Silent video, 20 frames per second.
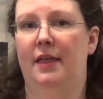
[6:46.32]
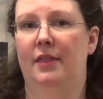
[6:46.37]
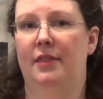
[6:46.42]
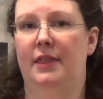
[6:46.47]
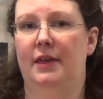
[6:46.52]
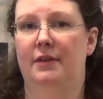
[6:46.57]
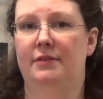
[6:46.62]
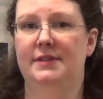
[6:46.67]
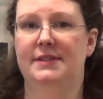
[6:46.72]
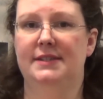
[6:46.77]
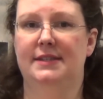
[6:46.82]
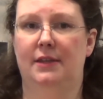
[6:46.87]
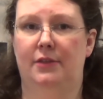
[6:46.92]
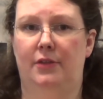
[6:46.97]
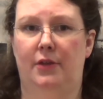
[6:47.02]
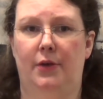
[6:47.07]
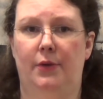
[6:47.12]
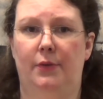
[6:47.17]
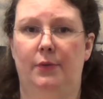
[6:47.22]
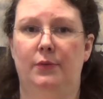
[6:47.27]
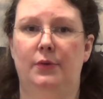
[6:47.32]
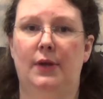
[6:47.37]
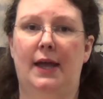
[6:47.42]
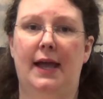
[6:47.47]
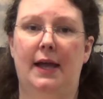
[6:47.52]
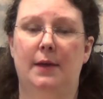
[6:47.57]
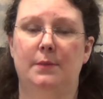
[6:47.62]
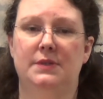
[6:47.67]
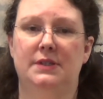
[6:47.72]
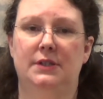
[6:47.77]
There is, though,
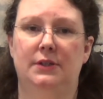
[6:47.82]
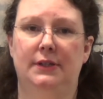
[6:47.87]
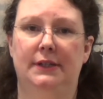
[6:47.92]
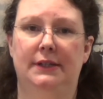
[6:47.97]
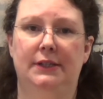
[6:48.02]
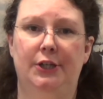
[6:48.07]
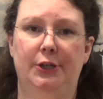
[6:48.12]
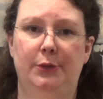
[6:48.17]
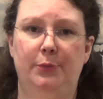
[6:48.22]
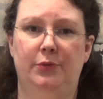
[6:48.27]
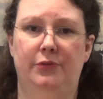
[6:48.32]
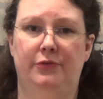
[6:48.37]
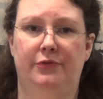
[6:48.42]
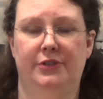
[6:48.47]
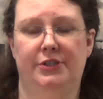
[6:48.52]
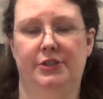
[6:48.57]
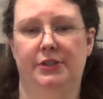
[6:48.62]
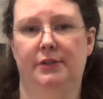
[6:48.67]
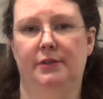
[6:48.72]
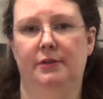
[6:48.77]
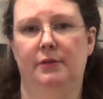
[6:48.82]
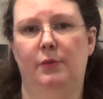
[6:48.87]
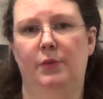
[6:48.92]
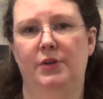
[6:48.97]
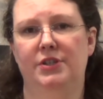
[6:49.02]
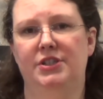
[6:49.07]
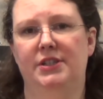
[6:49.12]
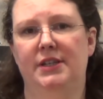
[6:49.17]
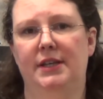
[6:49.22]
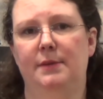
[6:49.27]
absolutely no provision
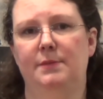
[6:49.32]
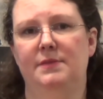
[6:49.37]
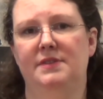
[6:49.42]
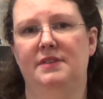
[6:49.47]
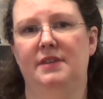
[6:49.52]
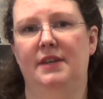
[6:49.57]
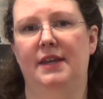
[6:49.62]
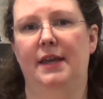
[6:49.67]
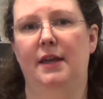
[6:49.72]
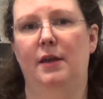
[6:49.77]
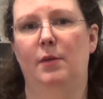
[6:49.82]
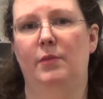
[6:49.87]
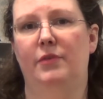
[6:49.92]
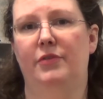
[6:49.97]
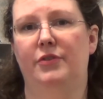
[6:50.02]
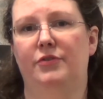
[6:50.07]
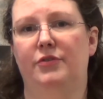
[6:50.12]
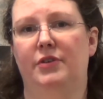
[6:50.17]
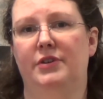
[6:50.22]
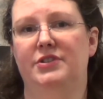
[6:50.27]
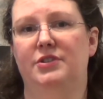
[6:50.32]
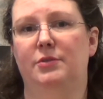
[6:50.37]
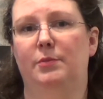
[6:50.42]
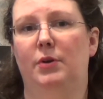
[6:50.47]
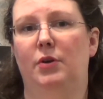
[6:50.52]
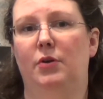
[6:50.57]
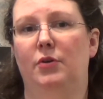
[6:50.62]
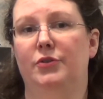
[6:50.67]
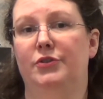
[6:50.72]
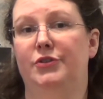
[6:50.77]
which deems the income of the trust to
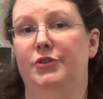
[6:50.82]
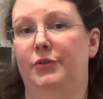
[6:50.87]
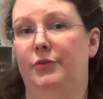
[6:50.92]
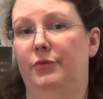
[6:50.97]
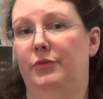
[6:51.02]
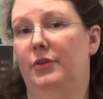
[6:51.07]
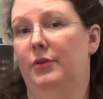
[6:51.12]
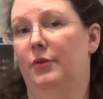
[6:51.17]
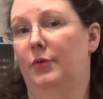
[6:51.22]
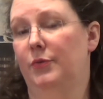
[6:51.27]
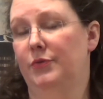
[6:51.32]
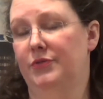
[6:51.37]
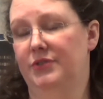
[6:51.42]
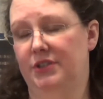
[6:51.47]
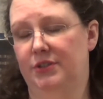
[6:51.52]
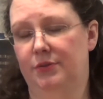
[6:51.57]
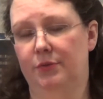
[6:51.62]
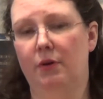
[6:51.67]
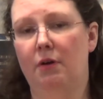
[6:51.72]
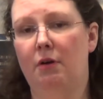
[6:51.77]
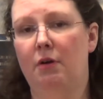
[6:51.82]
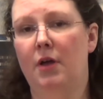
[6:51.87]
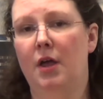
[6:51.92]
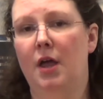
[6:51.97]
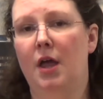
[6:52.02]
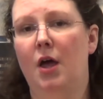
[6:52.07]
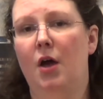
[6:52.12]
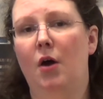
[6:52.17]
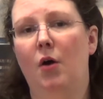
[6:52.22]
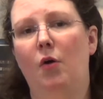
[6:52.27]
belong to the constituent
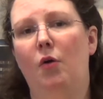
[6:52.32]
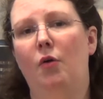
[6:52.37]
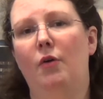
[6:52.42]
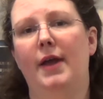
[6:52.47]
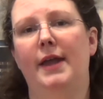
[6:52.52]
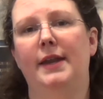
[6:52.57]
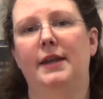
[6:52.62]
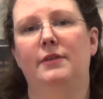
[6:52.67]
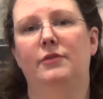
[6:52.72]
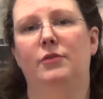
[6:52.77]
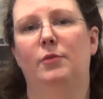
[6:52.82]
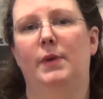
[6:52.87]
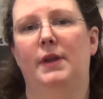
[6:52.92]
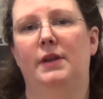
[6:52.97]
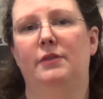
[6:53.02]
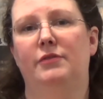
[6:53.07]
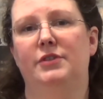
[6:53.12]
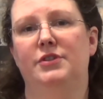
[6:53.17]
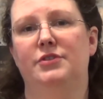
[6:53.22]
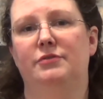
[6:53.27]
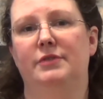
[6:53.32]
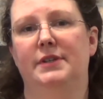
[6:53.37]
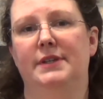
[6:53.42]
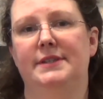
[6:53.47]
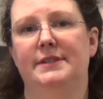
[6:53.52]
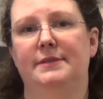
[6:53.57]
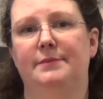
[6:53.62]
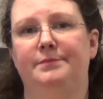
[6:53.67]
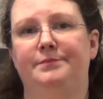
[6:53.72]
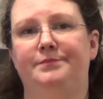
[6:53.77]
or any of the
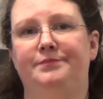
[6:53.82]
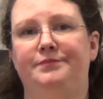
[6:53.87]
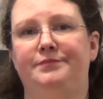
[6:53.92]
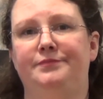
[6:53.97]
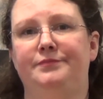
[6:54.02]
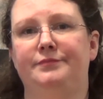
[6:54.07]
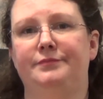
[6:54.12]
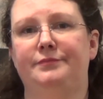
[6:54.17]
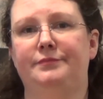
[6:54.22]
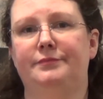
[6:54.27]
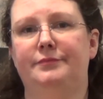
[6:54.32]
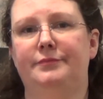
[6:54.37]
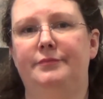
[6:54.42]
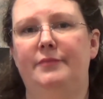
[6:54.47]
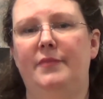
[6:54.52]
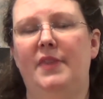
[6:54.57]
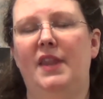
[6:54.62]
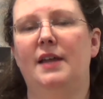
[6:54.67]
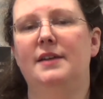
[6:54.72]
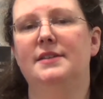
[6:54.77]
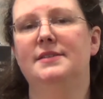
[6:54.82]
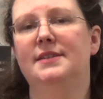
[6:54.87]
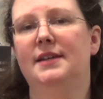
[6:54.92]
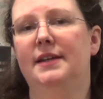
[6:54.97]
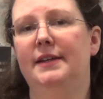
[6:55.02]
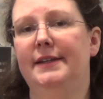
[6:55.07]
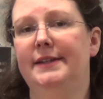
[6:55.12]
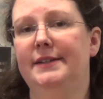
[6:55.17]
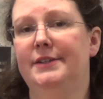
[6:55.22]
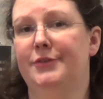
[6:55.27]
beneficiaries.
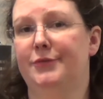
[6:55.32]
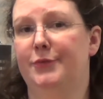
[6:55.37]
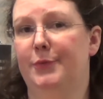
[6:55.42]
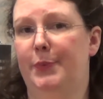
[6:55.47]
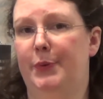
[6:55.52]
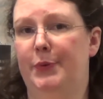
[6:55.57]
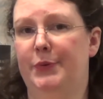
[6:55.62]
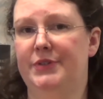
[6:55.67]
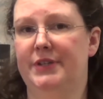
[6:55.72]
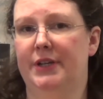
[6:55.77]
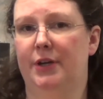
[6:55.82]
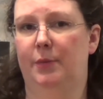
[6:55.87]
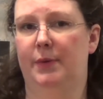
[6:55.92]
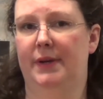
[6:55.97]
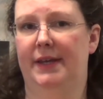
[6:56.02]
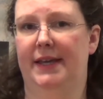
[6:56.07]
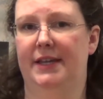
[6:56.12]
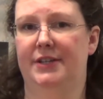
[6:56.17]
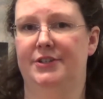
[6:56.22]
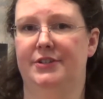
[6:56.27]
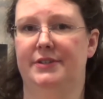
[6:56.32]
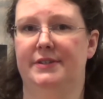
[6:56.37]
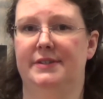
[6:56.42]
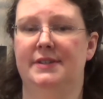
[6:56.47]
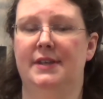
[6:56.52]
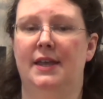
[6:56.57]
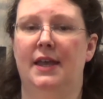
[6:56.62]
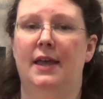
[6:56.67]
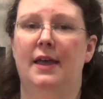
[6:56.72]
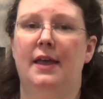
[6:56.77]
Turning to the reporting obligations,
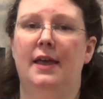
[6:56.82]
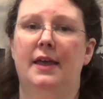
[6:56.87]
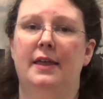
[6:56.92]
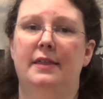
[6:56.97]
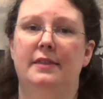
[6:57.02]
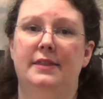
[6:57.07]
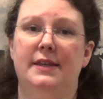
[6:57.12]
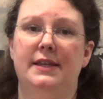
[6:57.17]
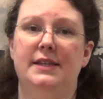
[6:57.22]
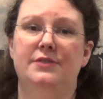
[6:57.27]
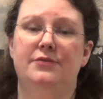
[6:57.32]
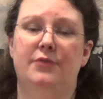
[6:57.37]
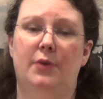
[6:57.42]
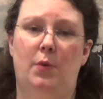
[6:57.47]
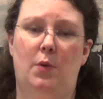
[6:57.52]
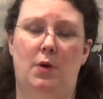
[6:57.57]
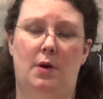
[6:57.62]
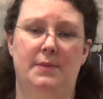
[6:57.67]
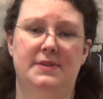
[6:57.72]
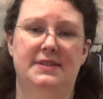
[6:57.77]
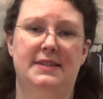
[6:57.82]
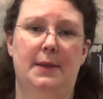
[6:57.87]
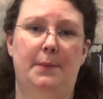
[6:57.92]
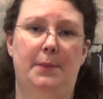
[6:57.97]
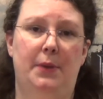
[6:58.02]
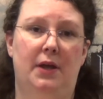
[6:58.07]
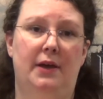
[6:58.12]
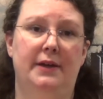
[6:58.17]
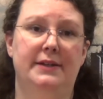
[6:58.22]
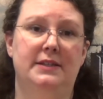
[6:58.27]
these requirements
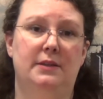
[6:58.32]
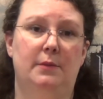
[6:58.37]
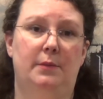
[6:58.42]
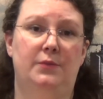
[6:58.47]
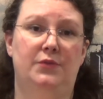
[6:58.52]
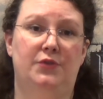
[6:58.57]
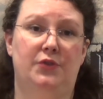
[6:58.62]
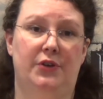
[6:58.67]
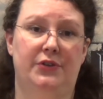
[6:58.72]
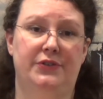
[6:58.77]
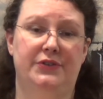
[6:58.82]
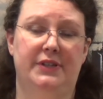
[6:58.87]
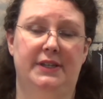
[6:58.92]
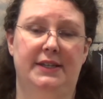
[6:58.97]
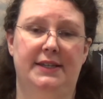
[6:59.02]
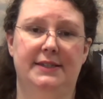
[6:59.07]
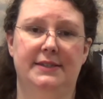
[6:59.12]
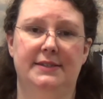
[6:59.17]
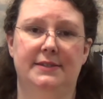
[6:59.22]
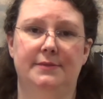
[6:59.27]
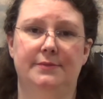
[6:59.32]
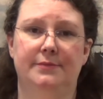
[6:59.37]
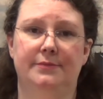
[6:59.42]
apply to the trustees.